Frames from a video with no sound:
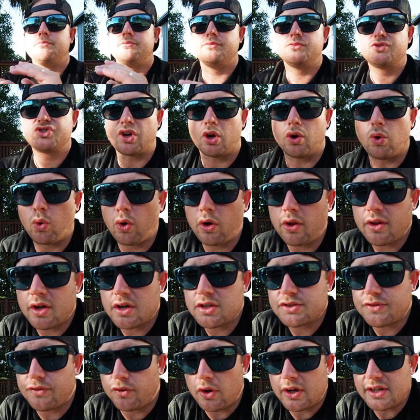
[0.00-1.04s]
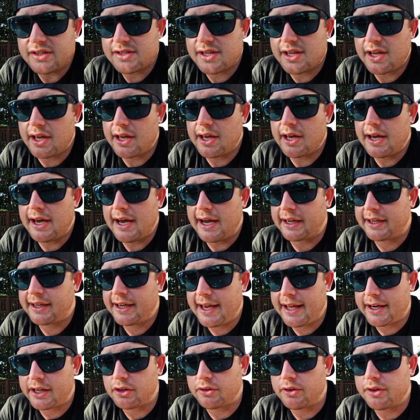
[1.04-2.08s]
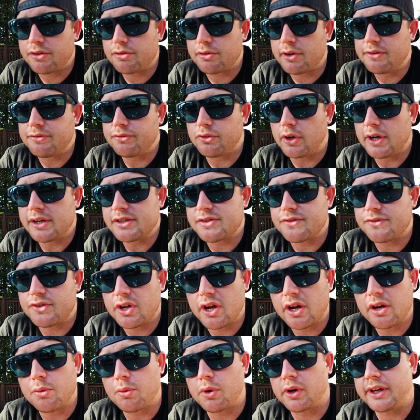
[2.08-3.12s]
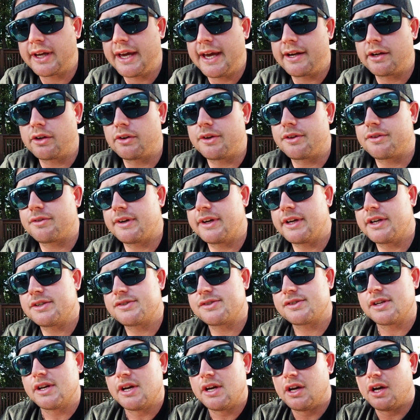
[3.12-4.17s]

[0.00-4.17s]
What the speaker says: So all of those flies there are category 3 flies. If you don't know what category 3 is,